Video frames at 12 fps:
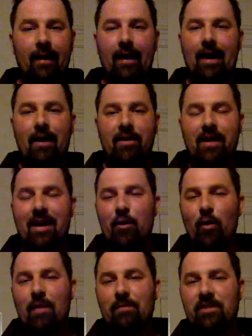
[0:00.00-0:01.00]
how to
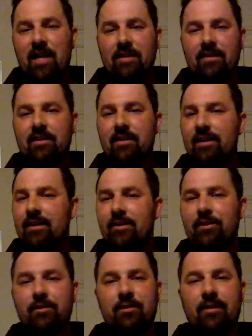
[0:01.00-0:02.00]
diagram
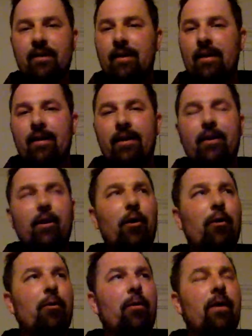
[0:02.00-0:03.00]
sentences, you
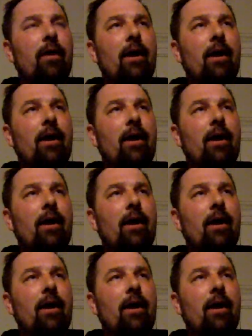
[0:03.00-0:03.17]
know,